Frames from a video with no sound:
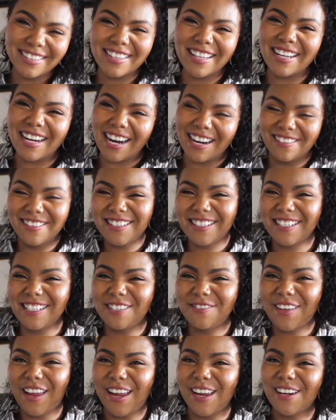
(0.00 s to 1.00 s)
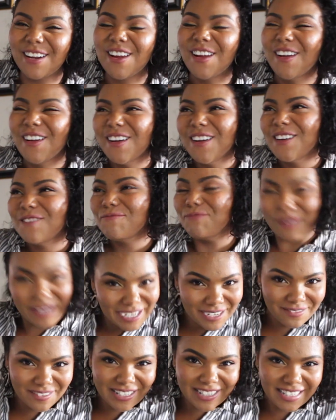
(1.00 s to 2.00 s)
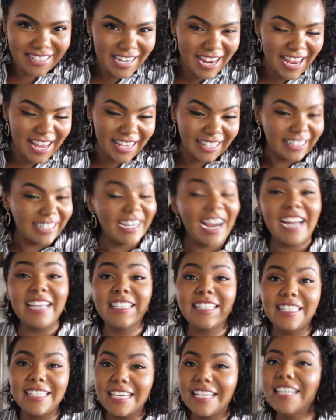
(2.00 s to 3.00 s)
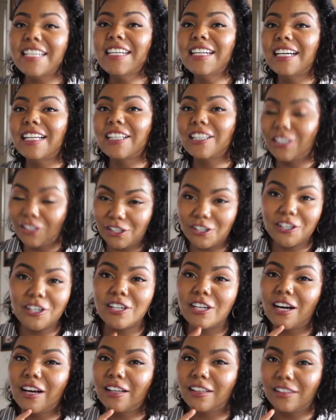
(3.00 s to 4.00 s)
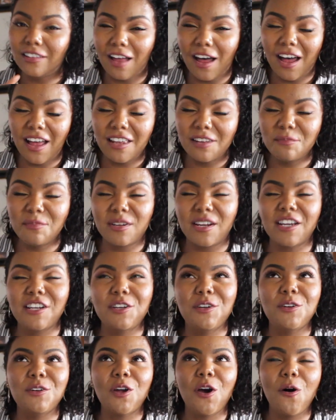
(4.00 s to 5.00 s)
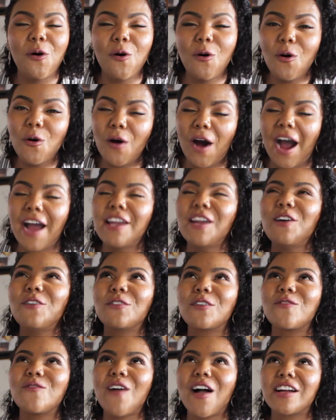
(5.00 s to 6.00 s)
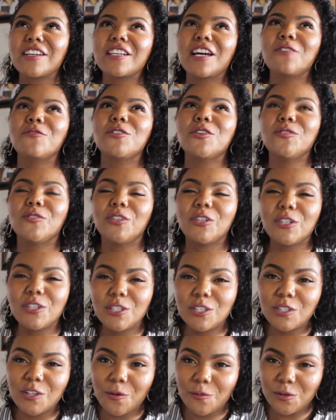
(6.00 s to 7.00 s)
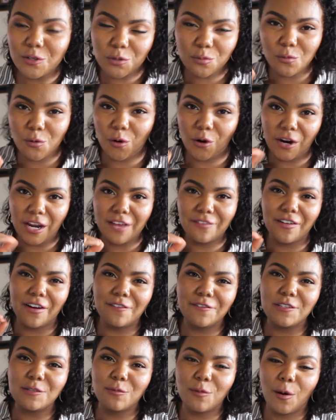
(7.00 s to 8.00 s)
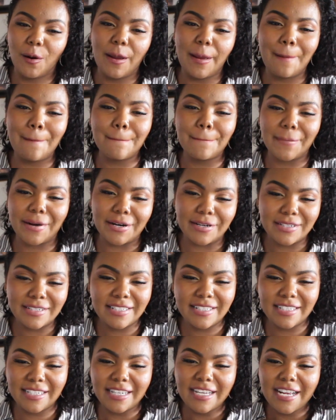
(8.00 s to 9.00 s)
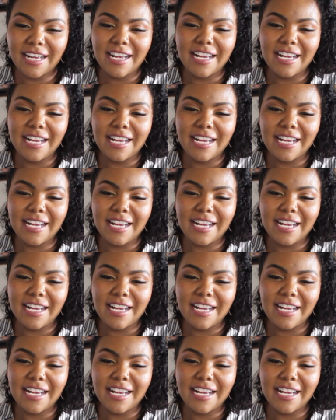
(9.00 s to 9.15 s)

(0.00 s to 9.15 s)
that I was in Spain. Big mistake. I did learn a lot, but I know for a fact I would have learned so much more if I was more immersed